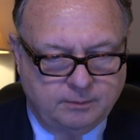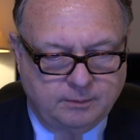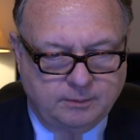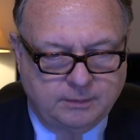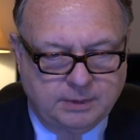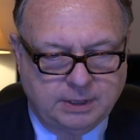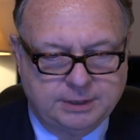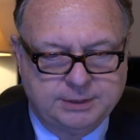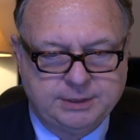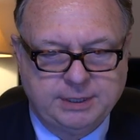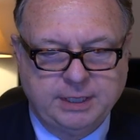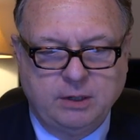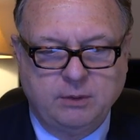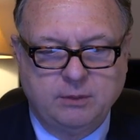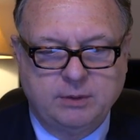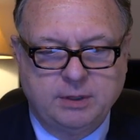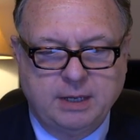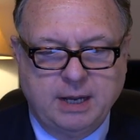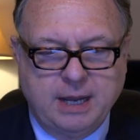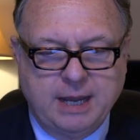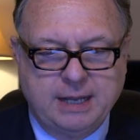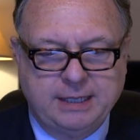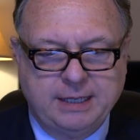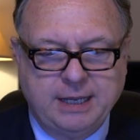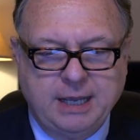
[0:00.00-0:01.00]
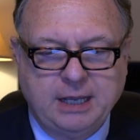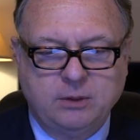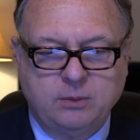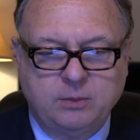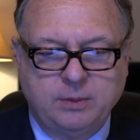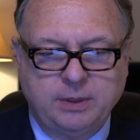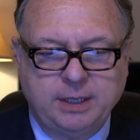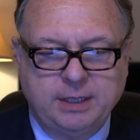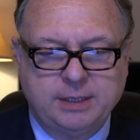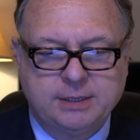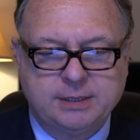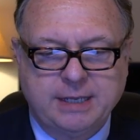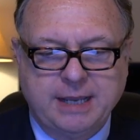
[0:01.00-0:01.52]
sell cotton
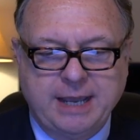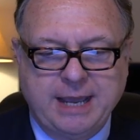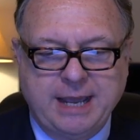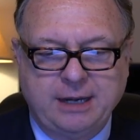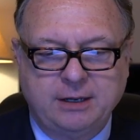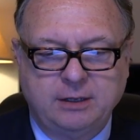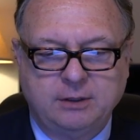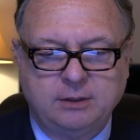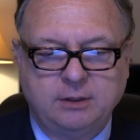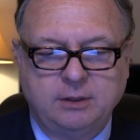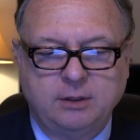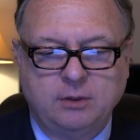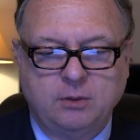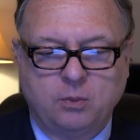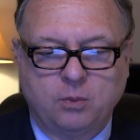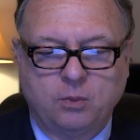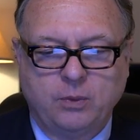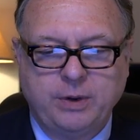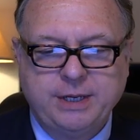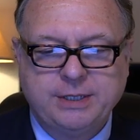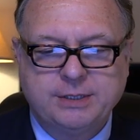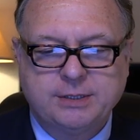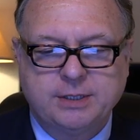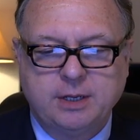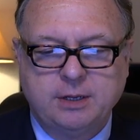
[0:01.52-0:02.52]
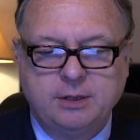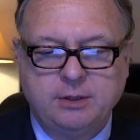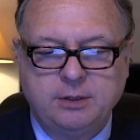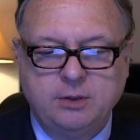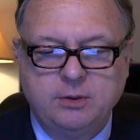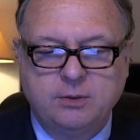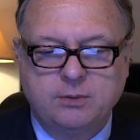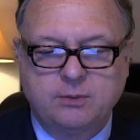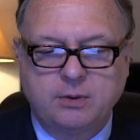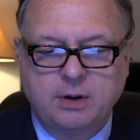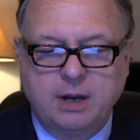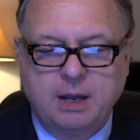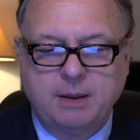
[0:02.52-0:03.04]
equities at recent new
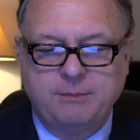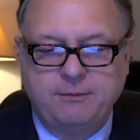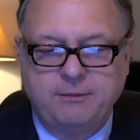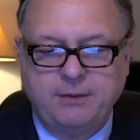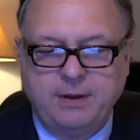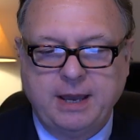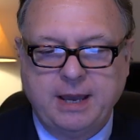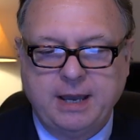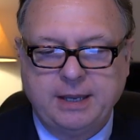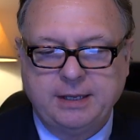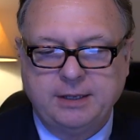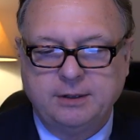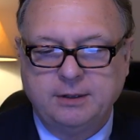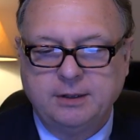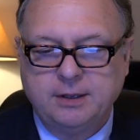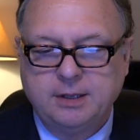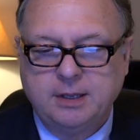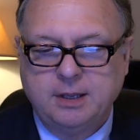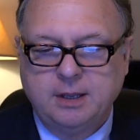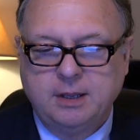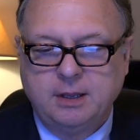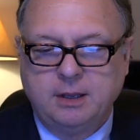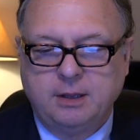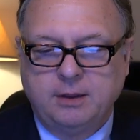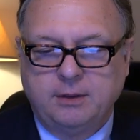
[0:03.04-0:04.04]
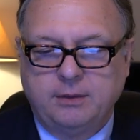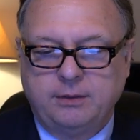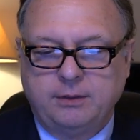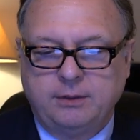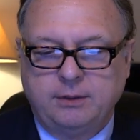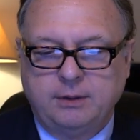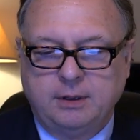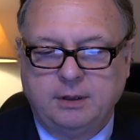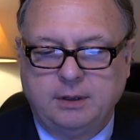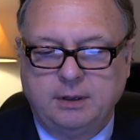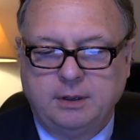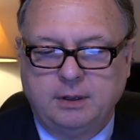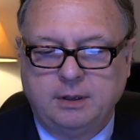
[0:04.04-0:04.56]
crop value,
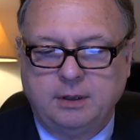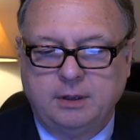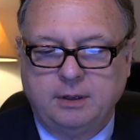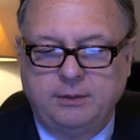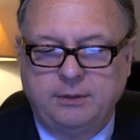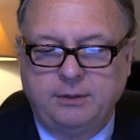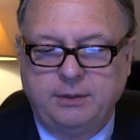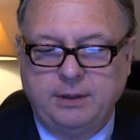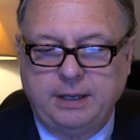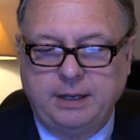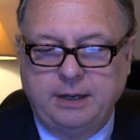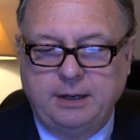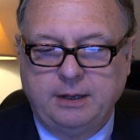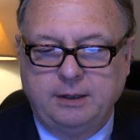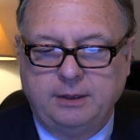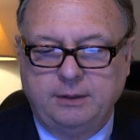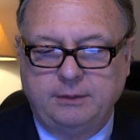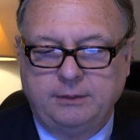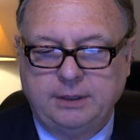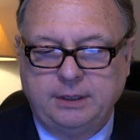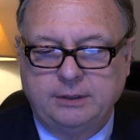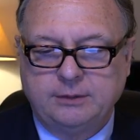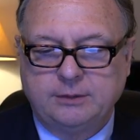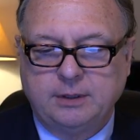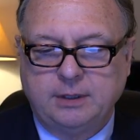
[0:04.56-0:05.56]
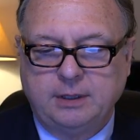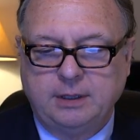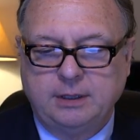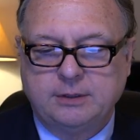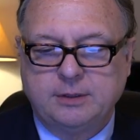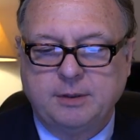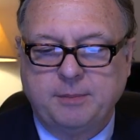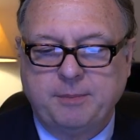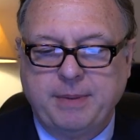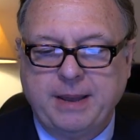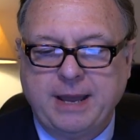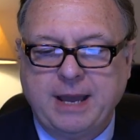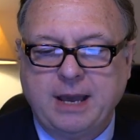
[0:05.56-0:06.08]
it's
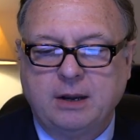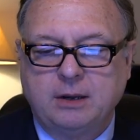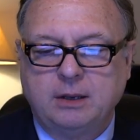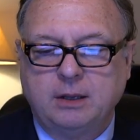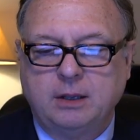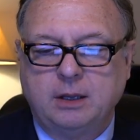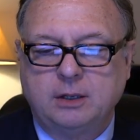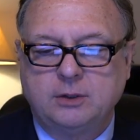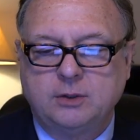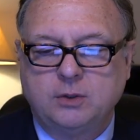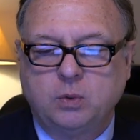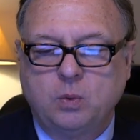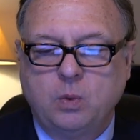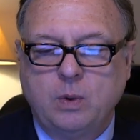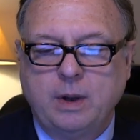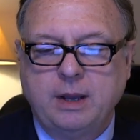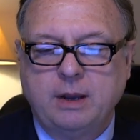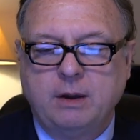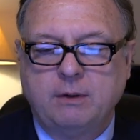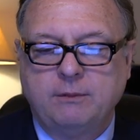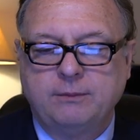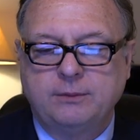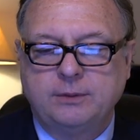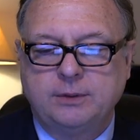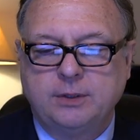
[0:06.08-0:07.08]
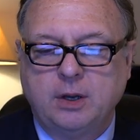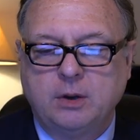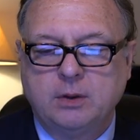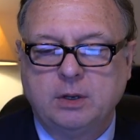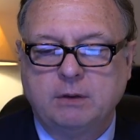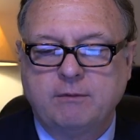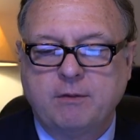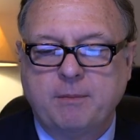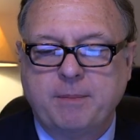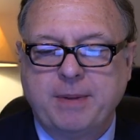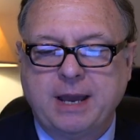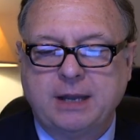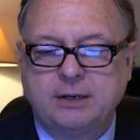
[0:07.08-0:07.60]
about a total of
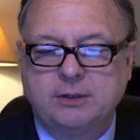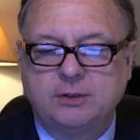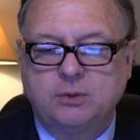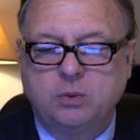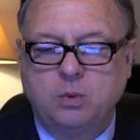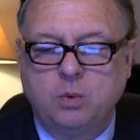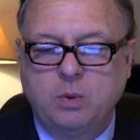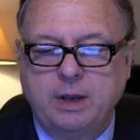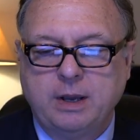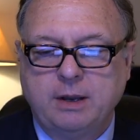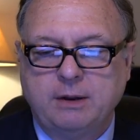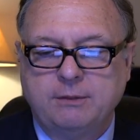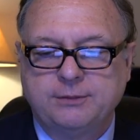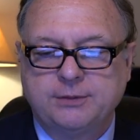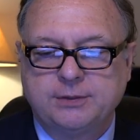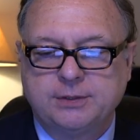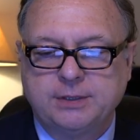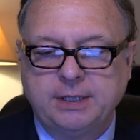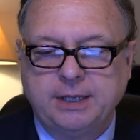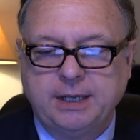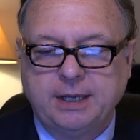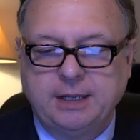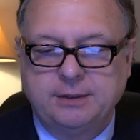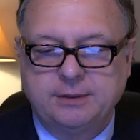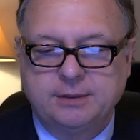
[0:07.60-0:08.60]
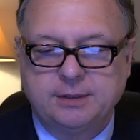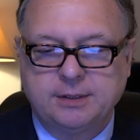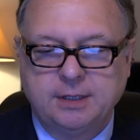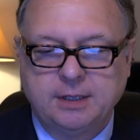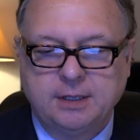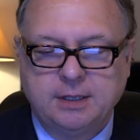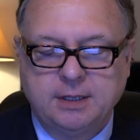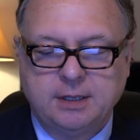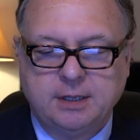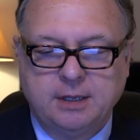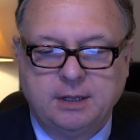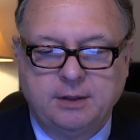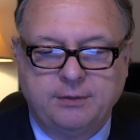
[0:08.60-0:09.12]
about 12 cents.
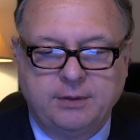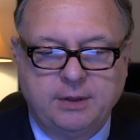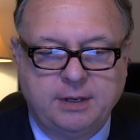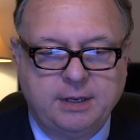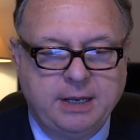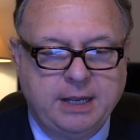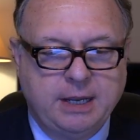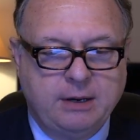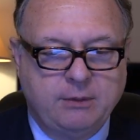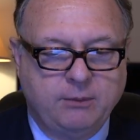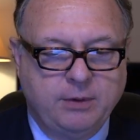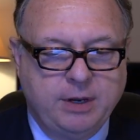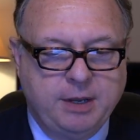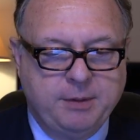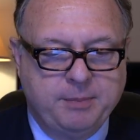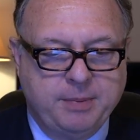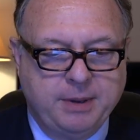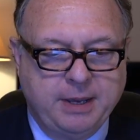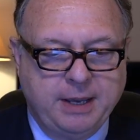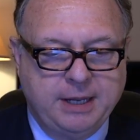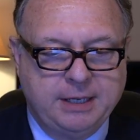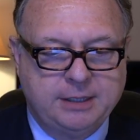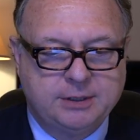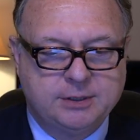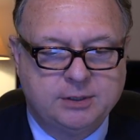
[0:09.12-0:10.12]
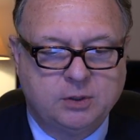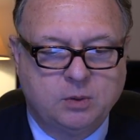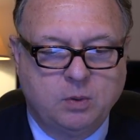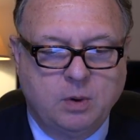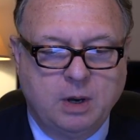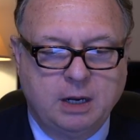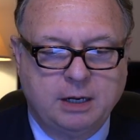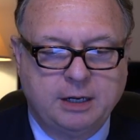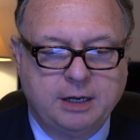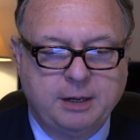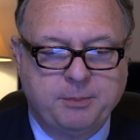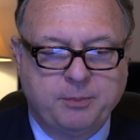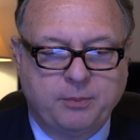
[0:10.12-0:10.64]
The net rebates,
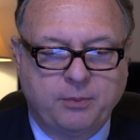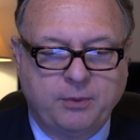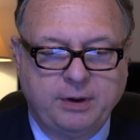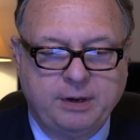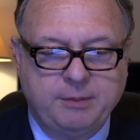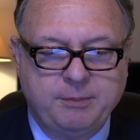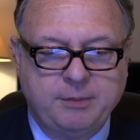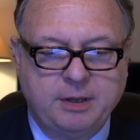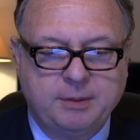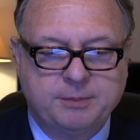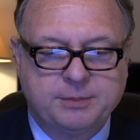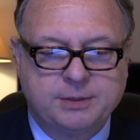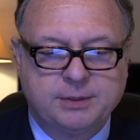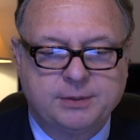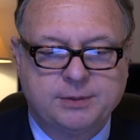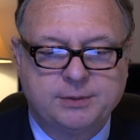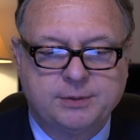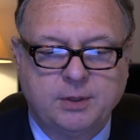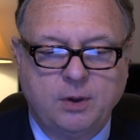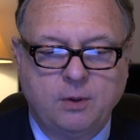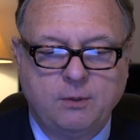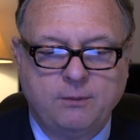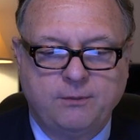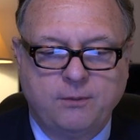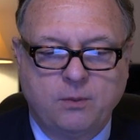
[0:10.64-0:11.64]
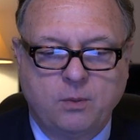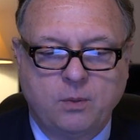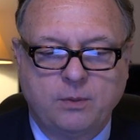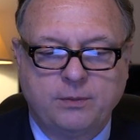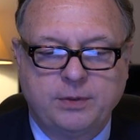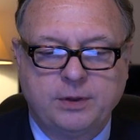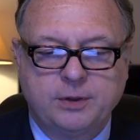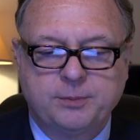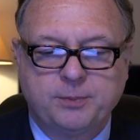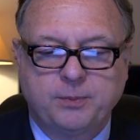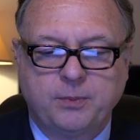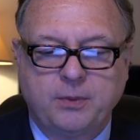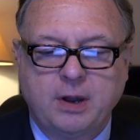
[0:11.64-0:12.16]
quality premiums, and so forth
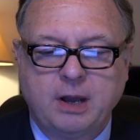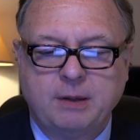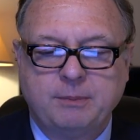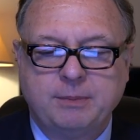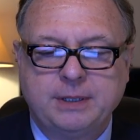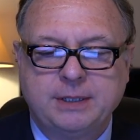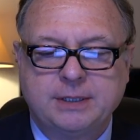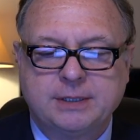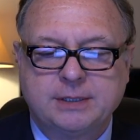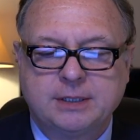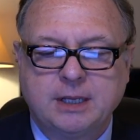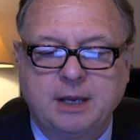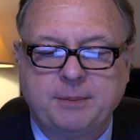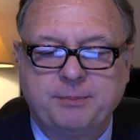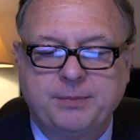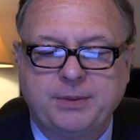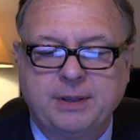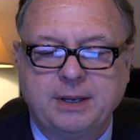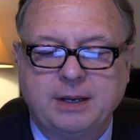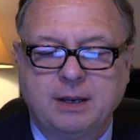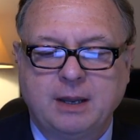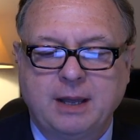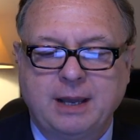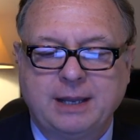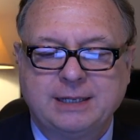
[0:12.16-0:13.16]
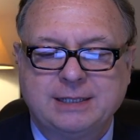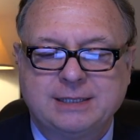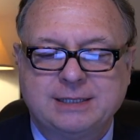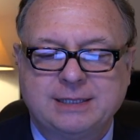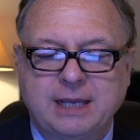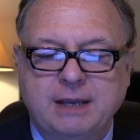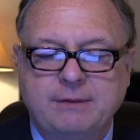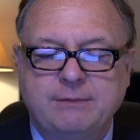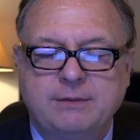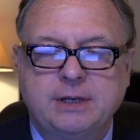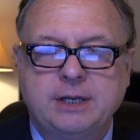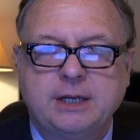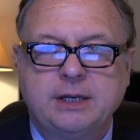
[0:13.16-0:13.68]
is probably something like
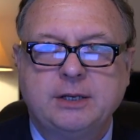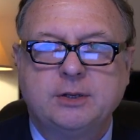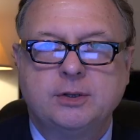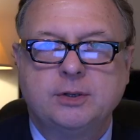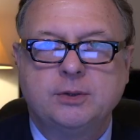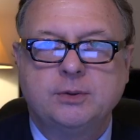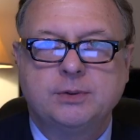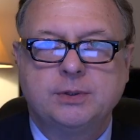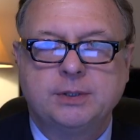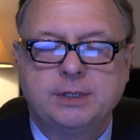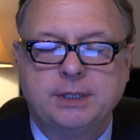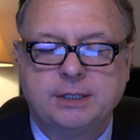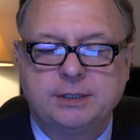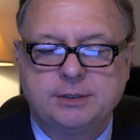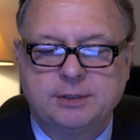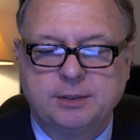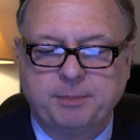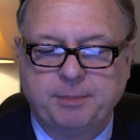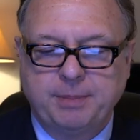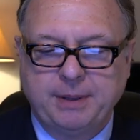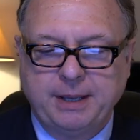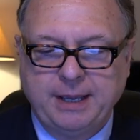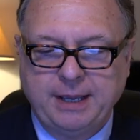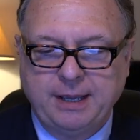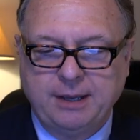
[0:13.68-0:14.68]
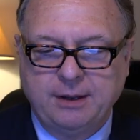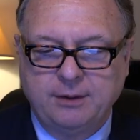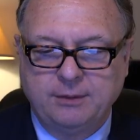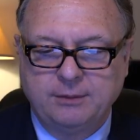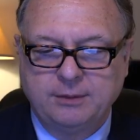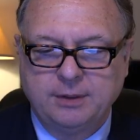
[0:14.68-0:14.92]
72 cents a pound,